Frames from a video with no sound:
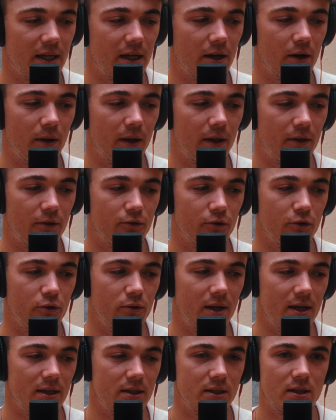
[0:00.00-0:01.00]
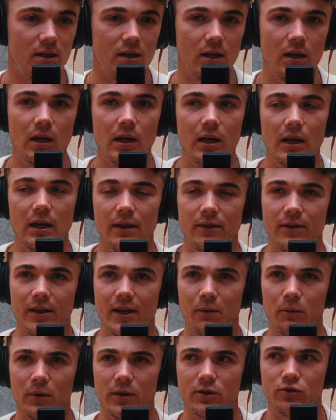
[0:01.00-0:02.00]
going through this
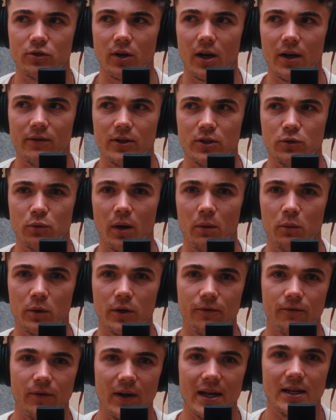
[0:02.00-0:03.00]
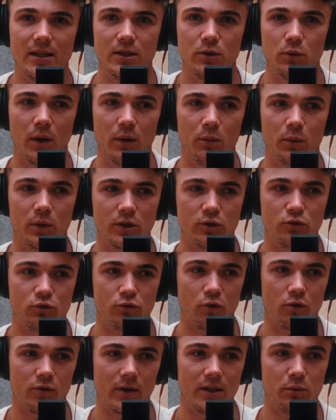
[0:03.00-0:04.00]
thing with the driver. Do I want to fade it? Do I want to
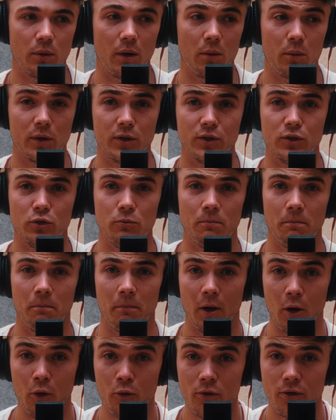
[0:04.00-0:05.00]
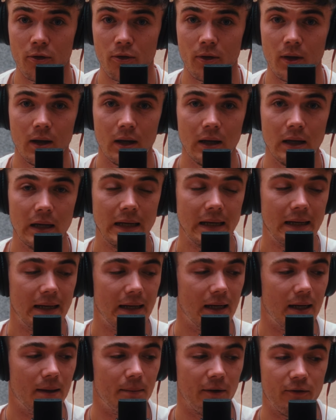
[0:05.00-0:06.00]
draw it? Do I want to do both?
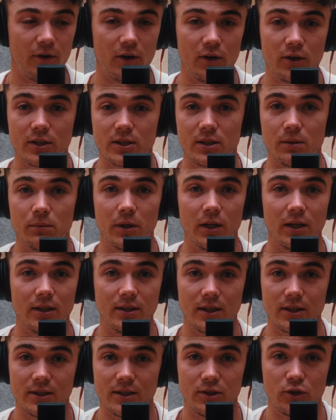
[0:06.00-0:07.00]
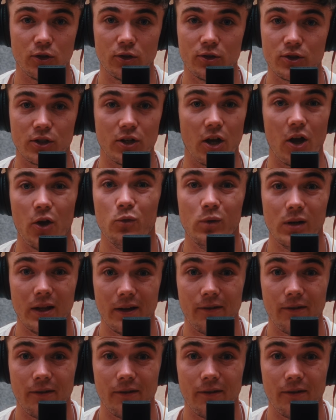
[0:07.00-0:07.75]
Um, if you look at someone like Dustin Johnson, only